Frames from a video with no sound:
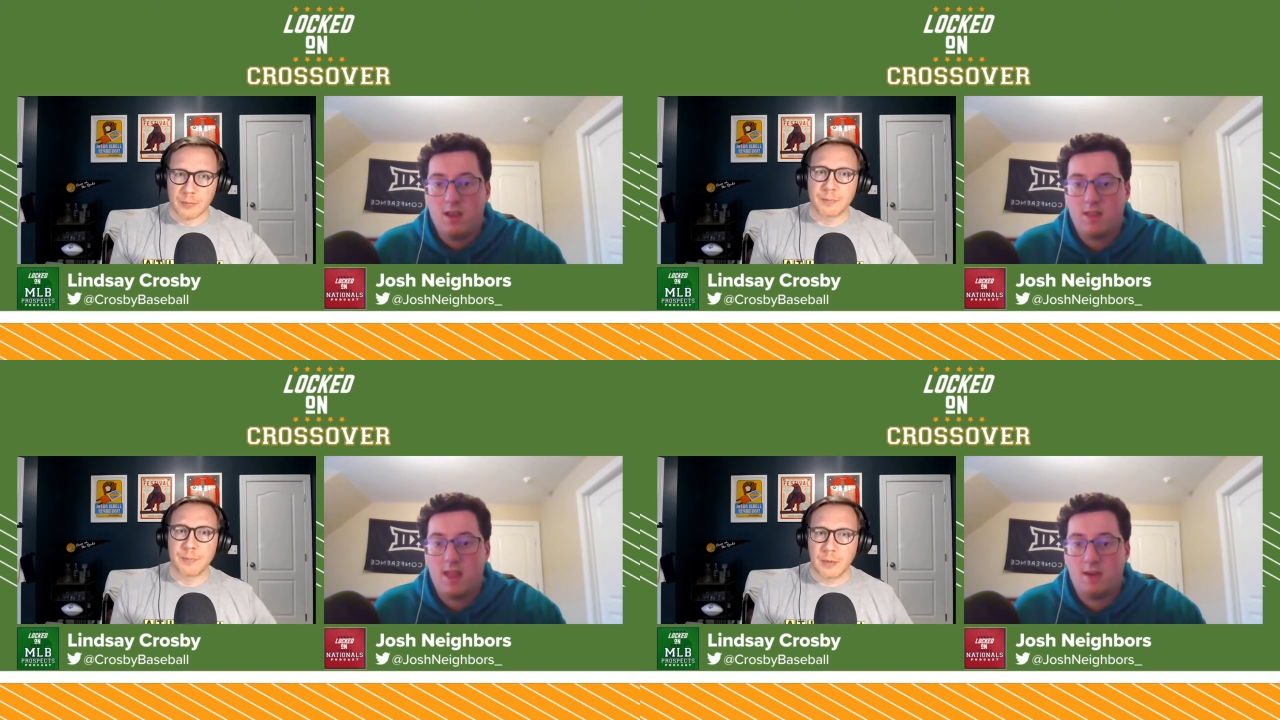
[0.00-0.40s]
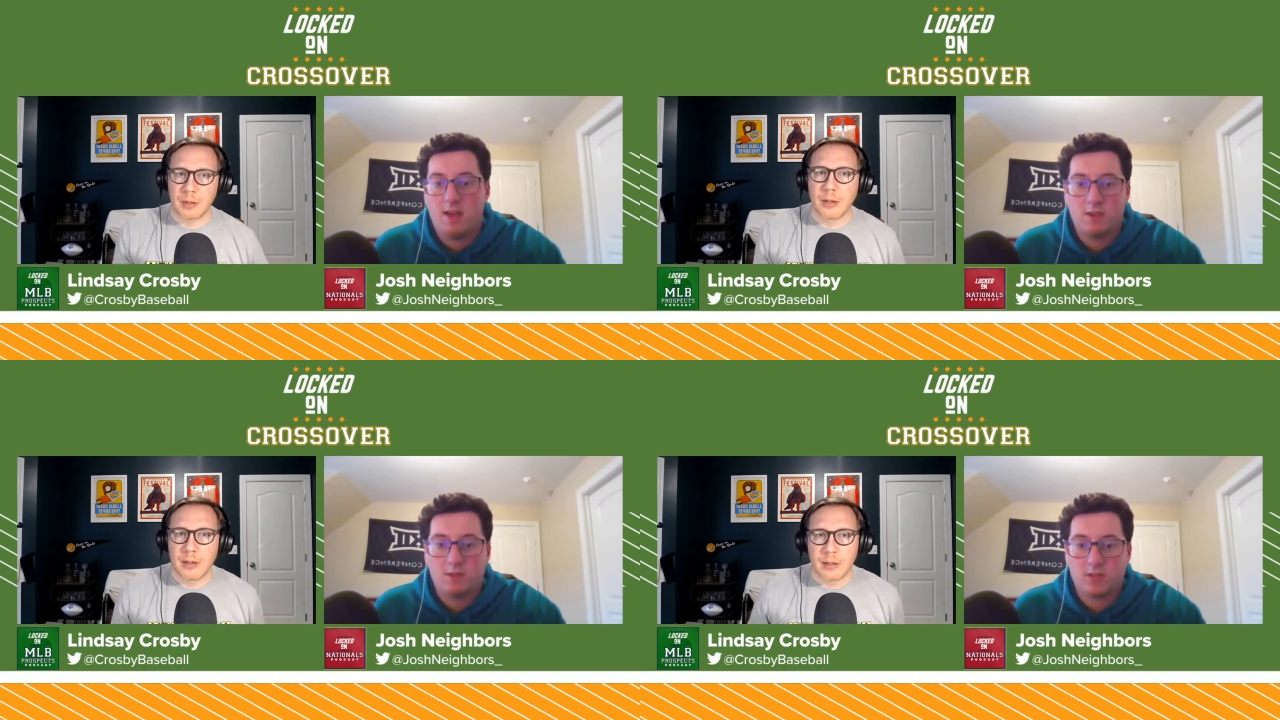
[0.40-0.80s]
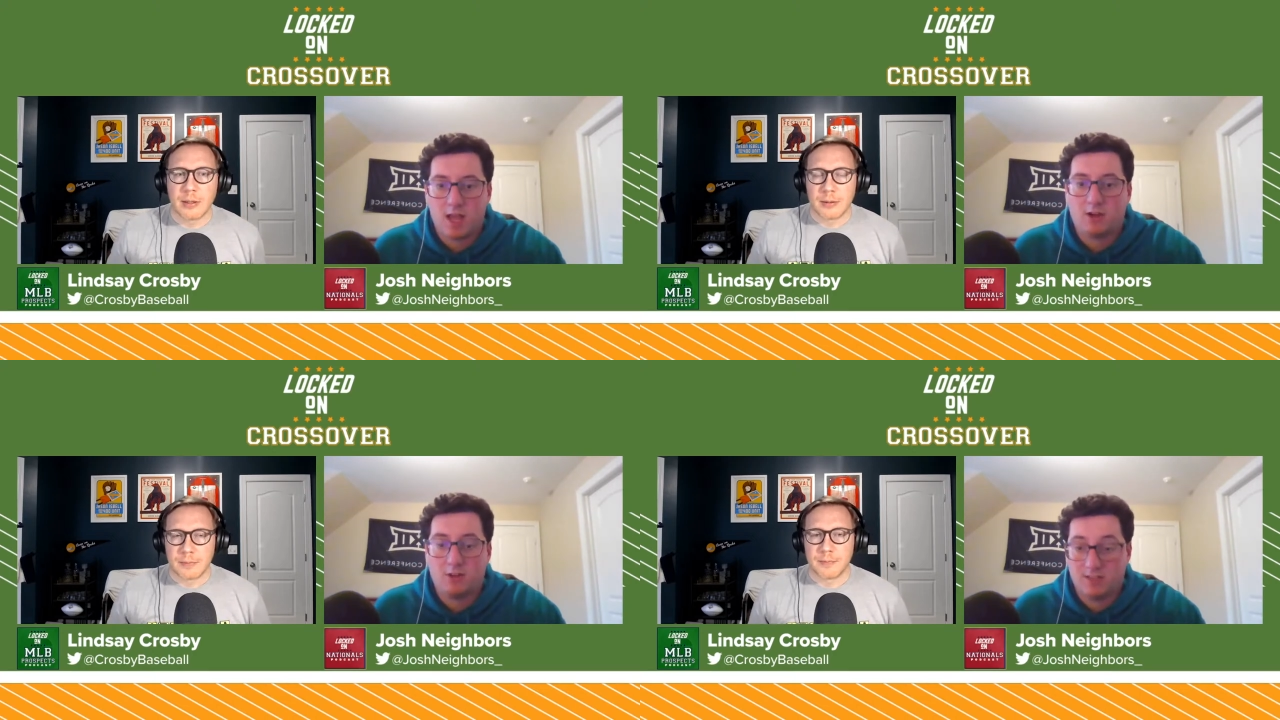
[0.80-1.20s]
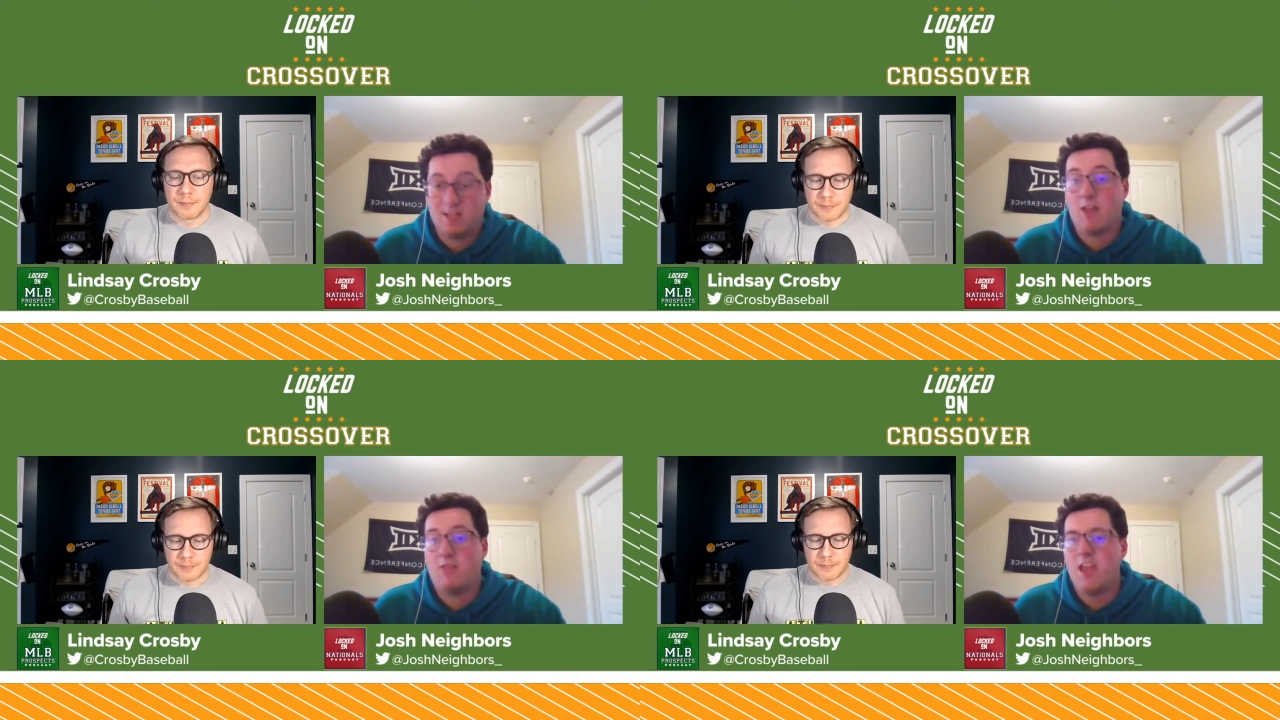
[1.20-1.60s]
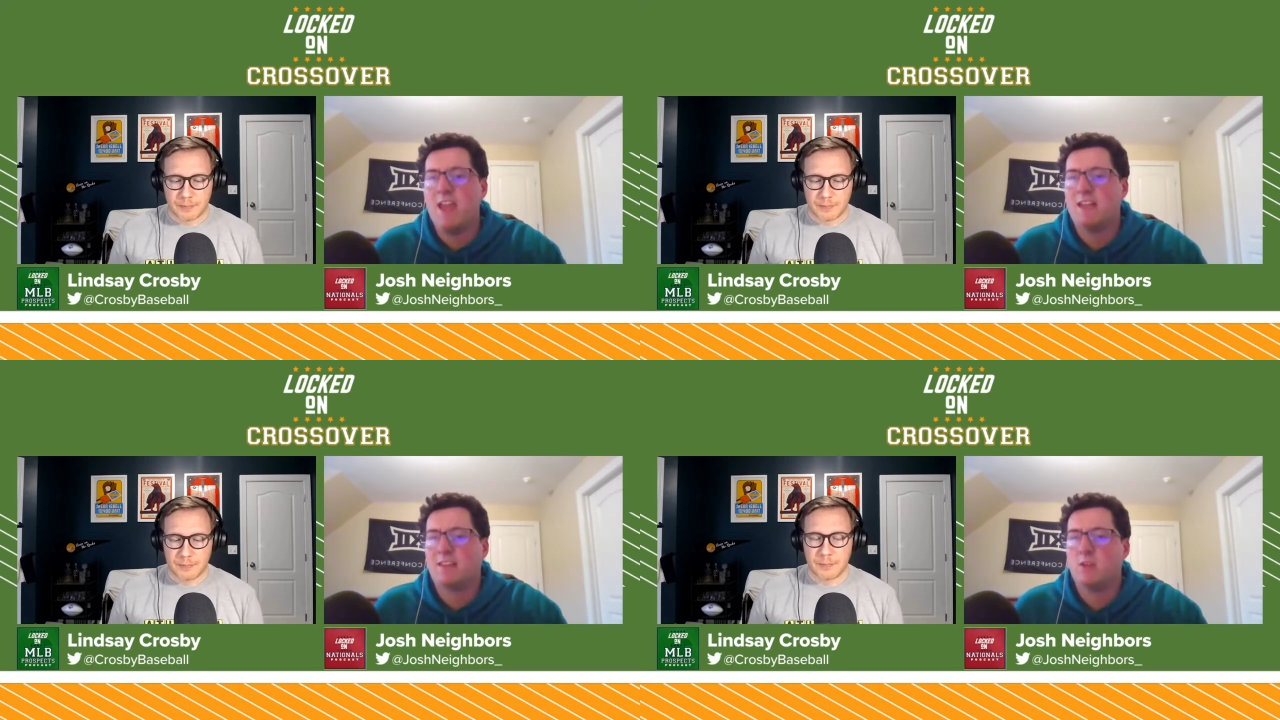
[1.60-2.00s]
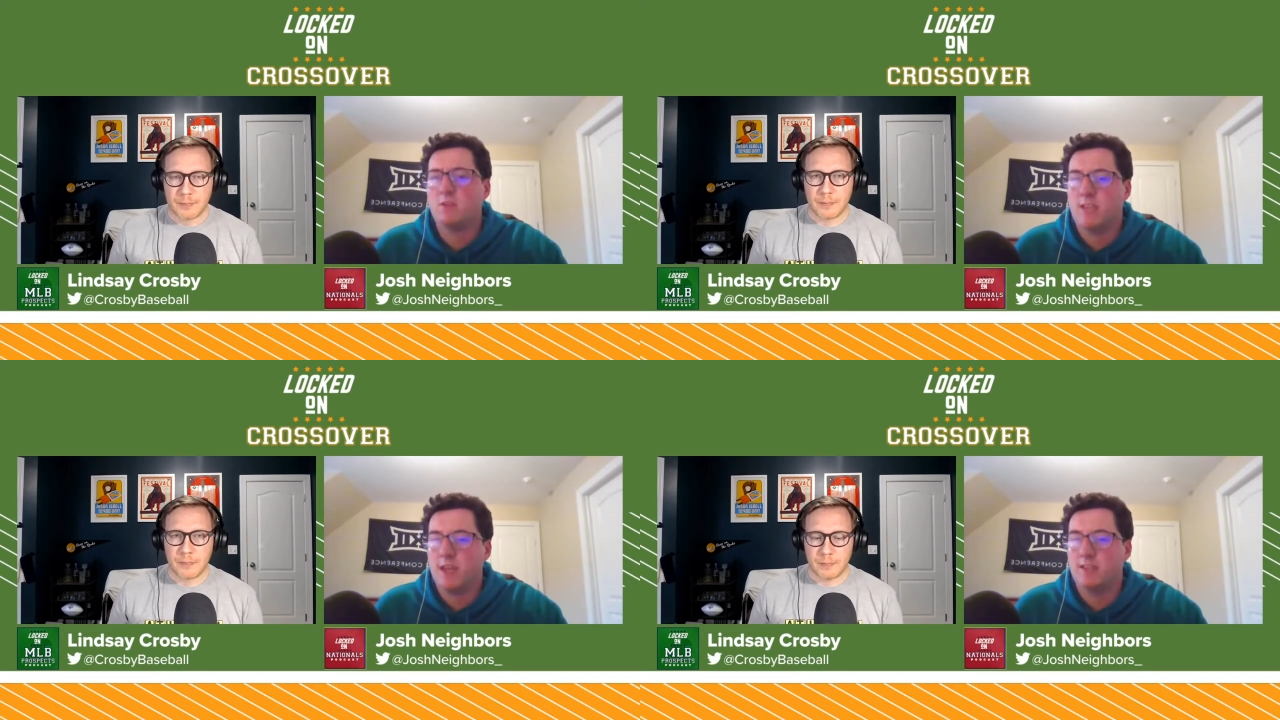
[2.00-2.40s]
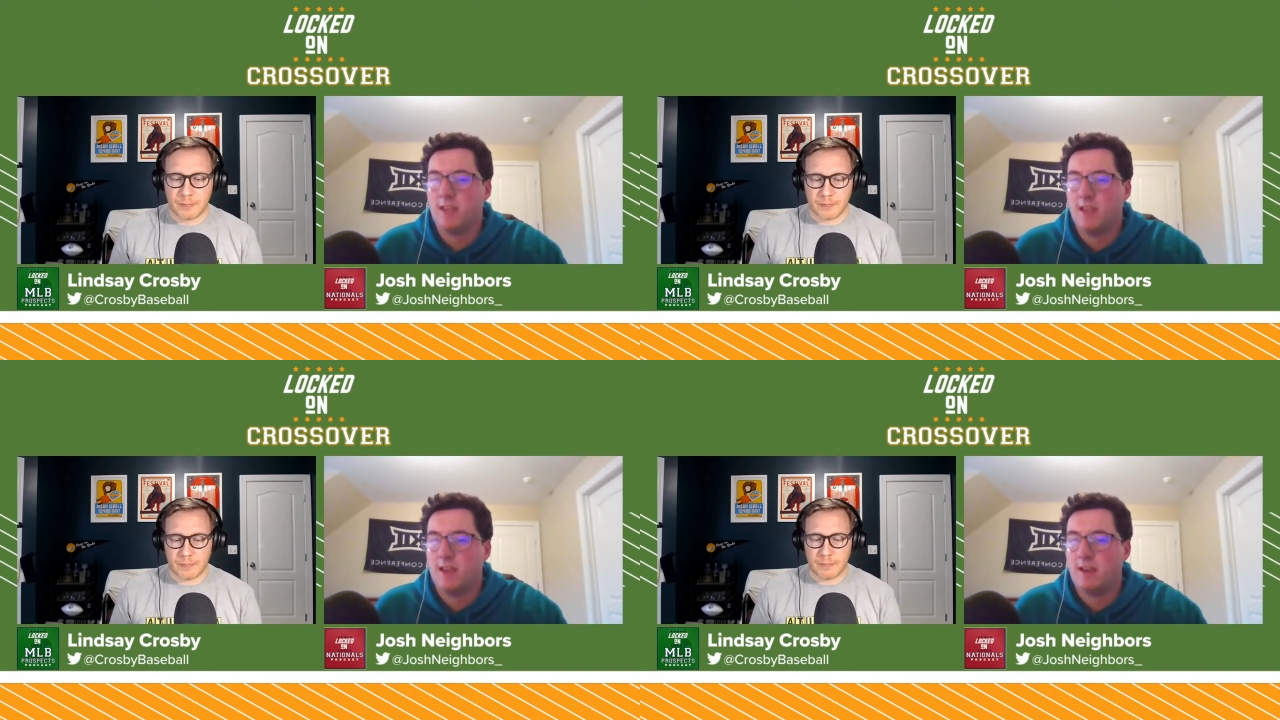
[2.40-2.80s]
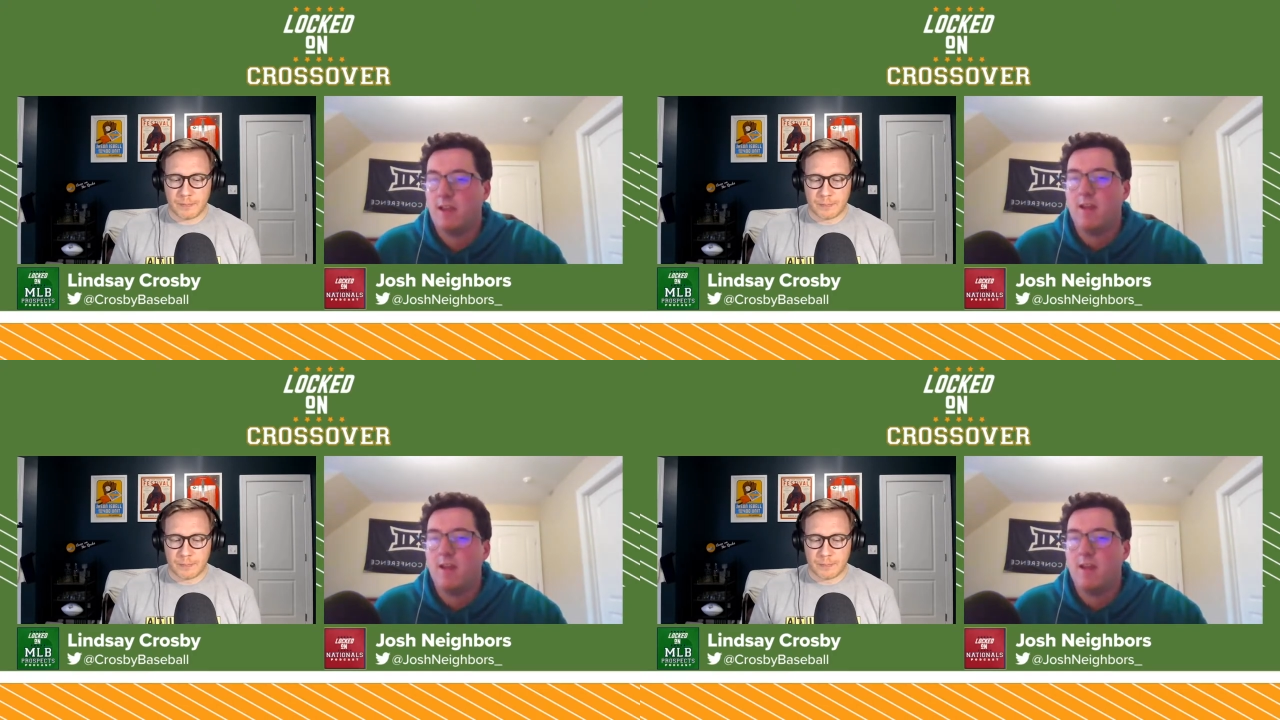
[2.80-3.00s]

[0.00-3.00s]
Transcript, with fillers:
Speaker 1: that international soccer uses. Now they get those kids in.